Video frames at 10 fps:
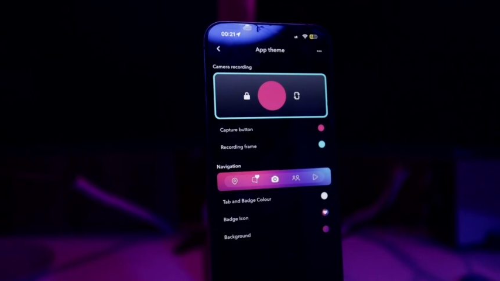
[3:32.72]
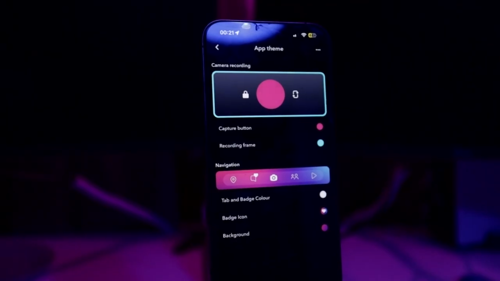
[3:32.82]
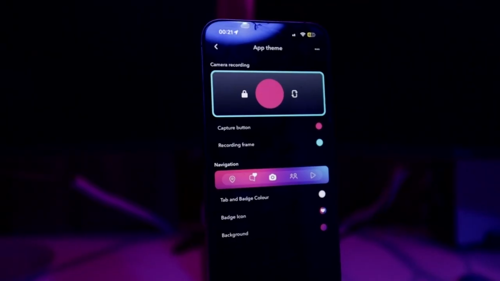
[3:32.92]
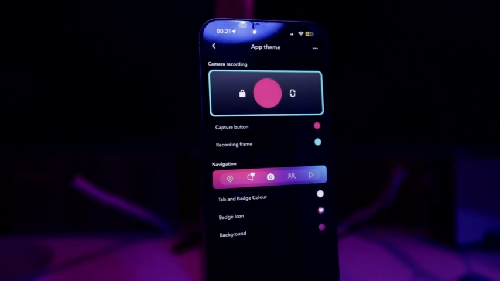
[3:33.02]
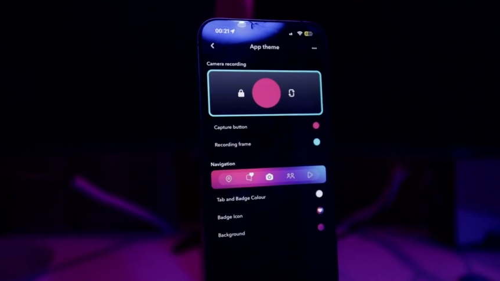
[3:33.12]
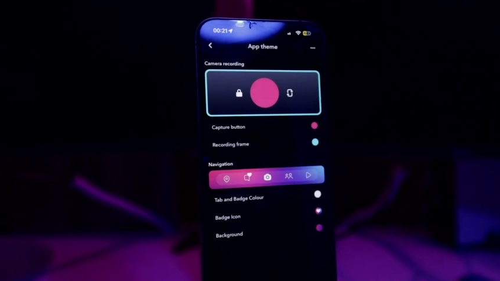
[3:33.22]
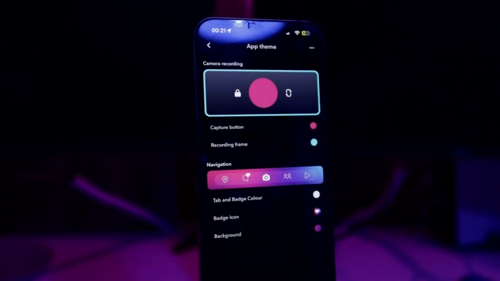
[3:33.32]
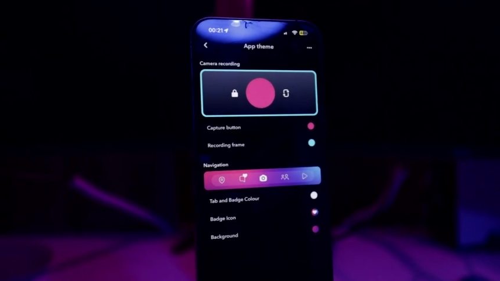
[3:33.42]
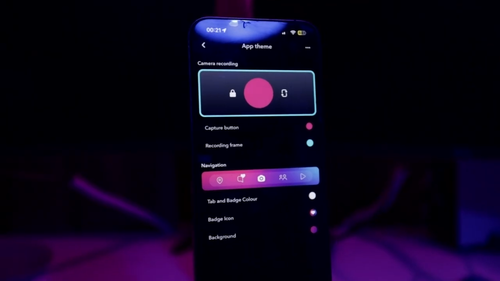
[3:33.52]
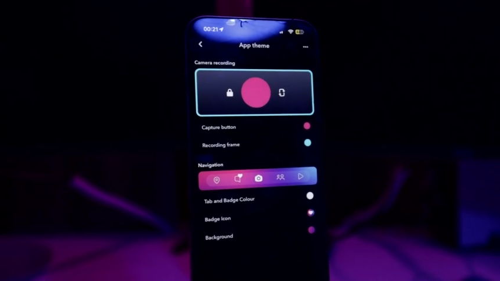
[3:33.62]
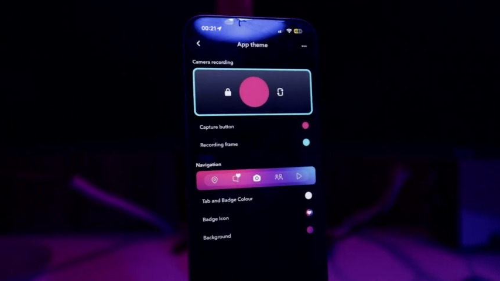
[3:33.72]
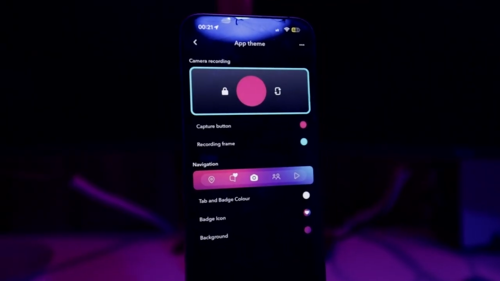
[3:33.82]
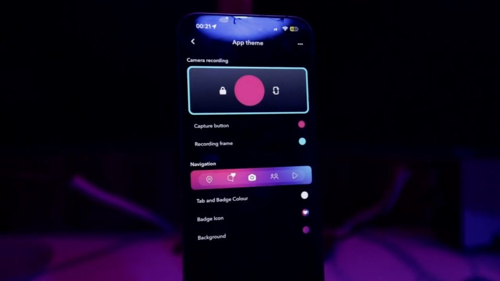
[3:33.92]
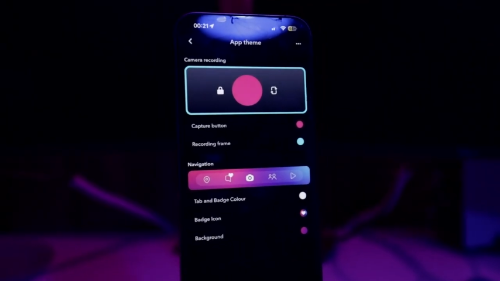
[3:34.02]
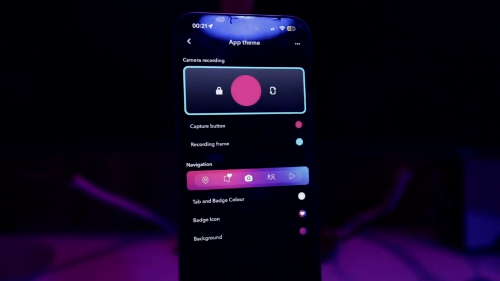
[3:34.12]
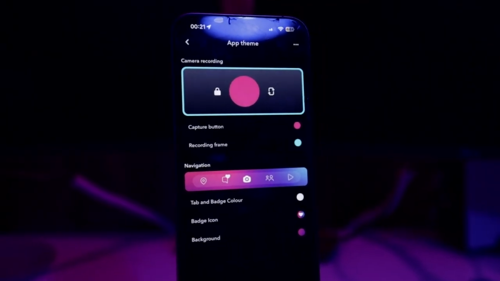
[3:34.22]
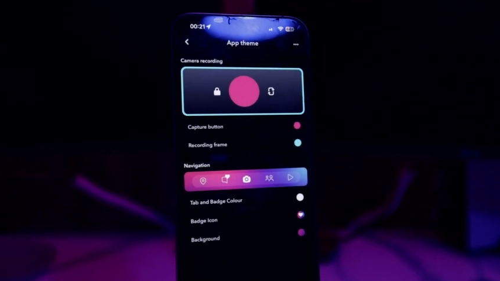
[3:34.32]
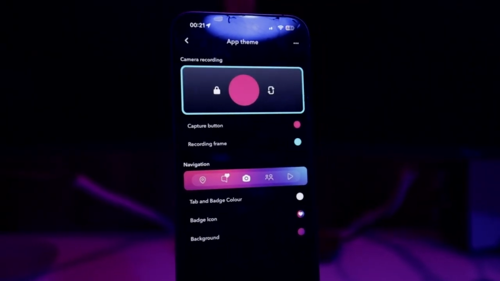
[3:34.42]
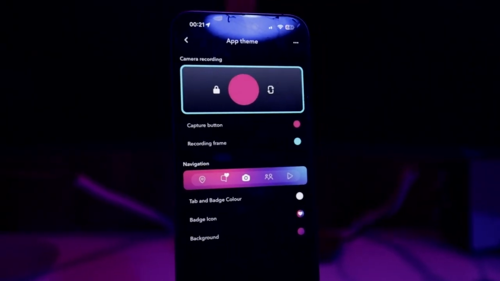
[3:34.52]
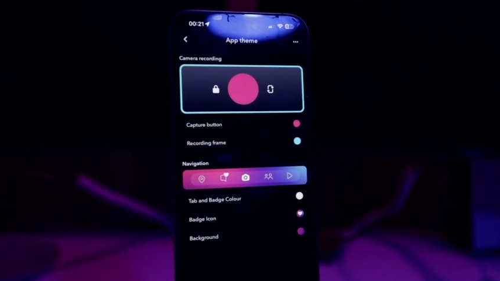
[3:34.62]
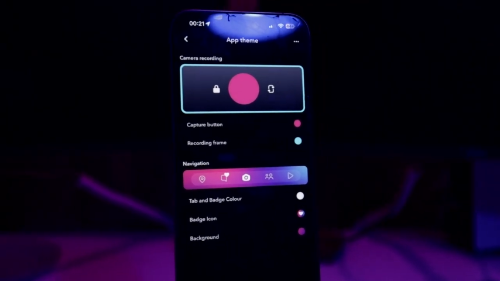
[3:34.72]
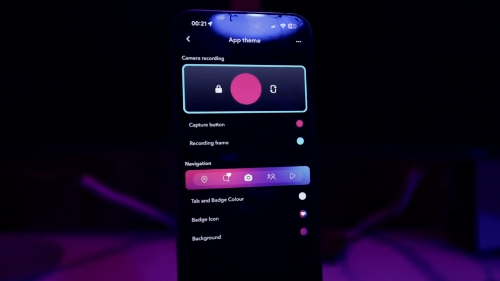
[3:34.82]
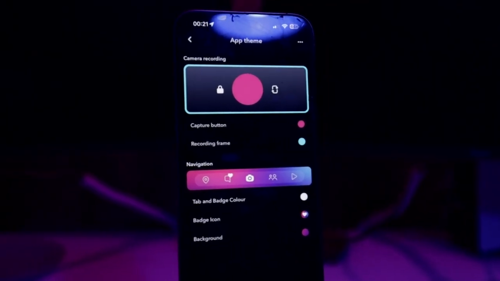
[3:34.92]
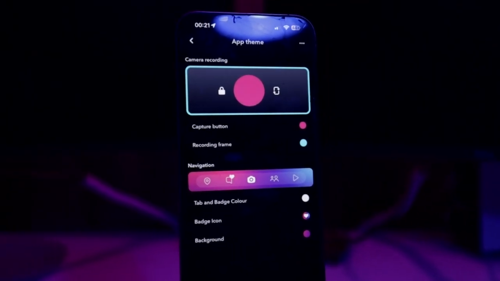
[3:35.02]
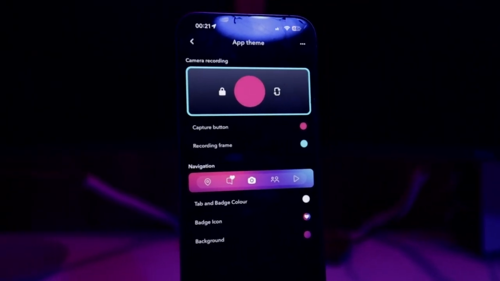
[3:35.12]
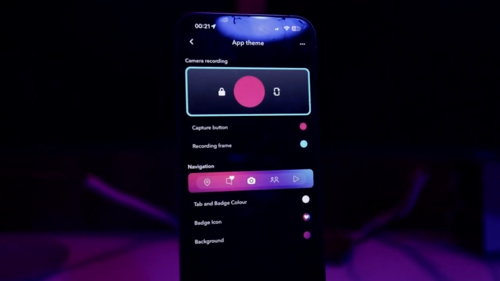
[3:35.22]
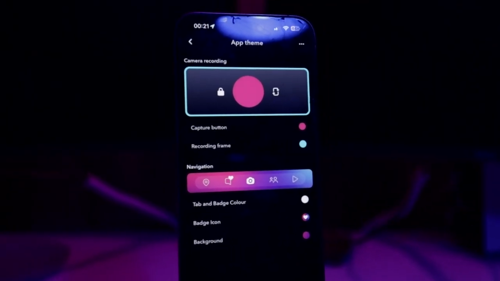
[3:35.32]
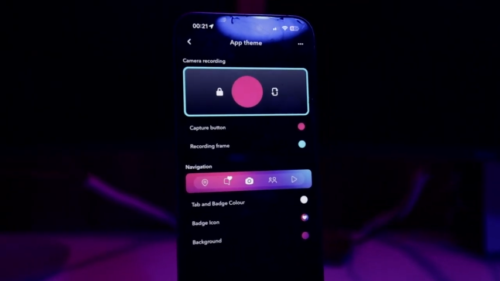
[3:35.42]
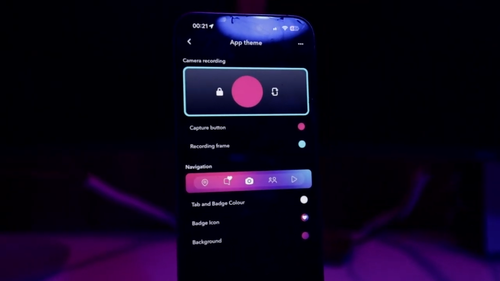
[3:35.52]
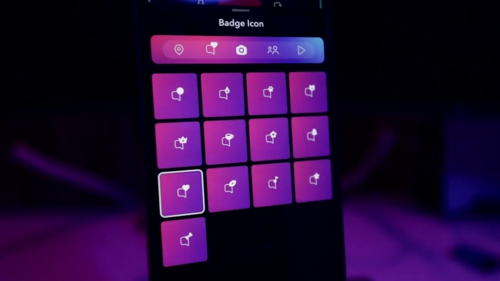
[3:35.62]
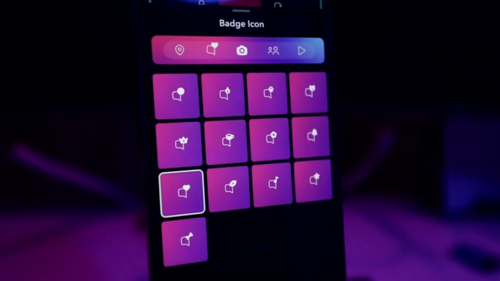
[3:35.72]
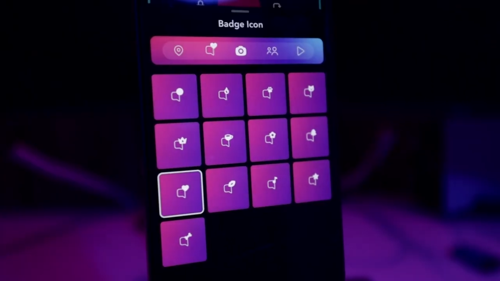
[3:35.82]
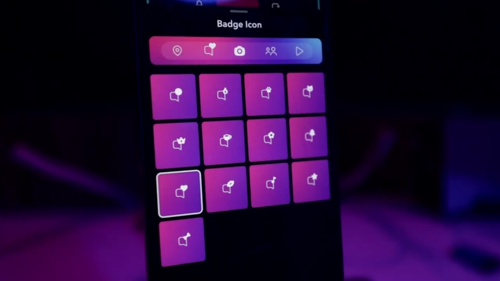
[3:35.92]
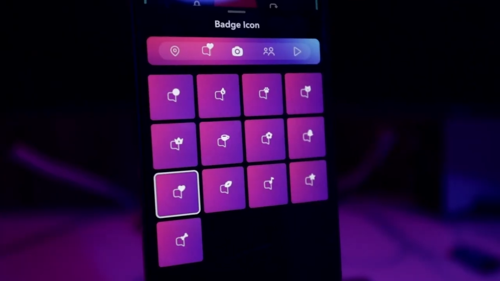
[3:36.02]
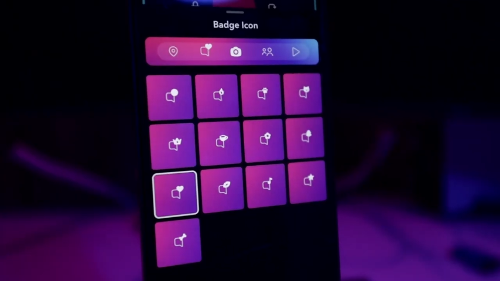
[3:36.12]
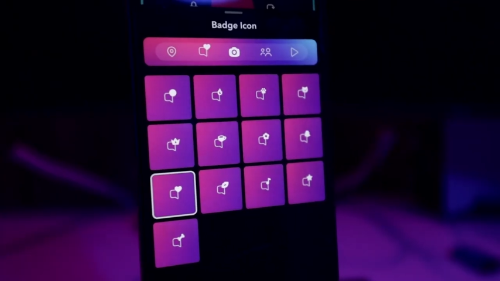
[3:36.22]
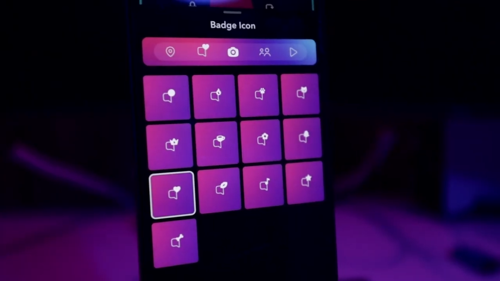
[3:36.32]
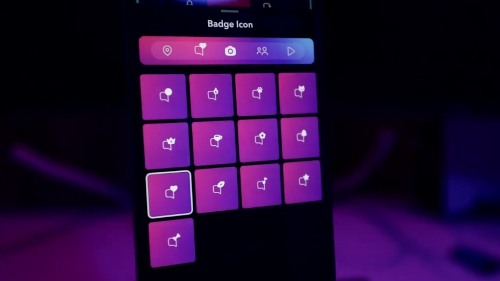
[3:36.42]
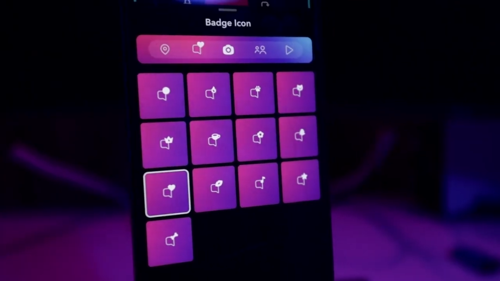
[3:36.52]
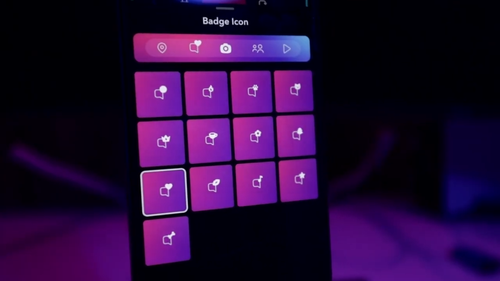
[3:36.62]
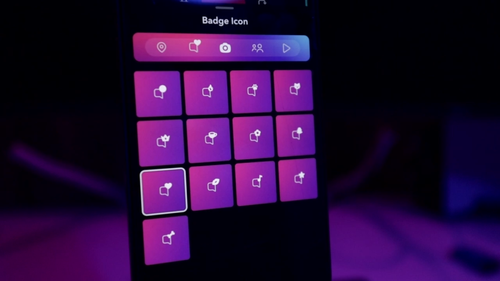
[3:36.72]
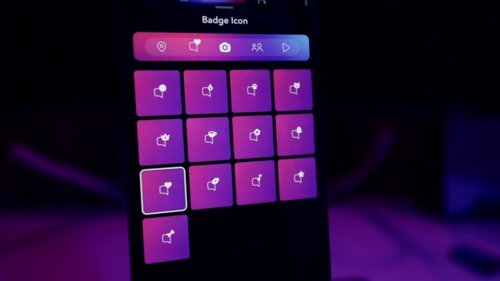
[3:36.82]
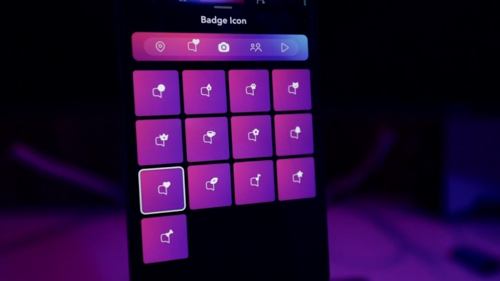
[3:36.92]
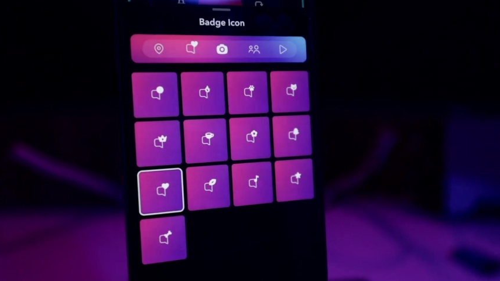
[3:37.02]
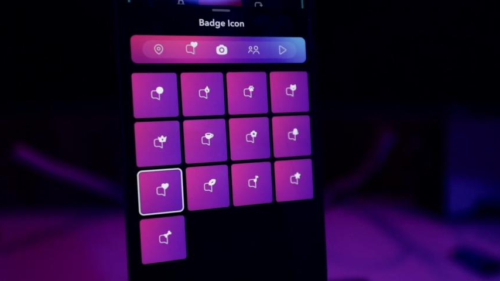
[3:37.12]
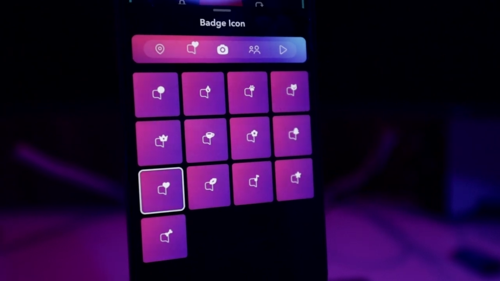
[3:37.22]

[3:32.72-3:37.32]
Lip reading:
(no speaker visible)